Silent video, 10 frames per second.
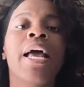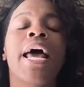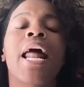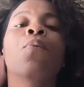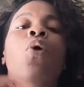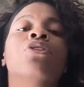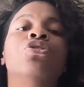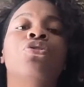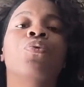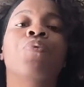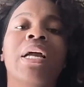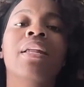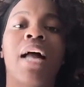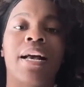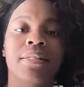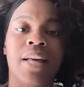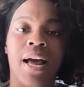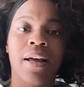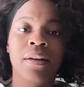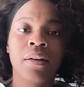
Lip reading: And I want you to realize that.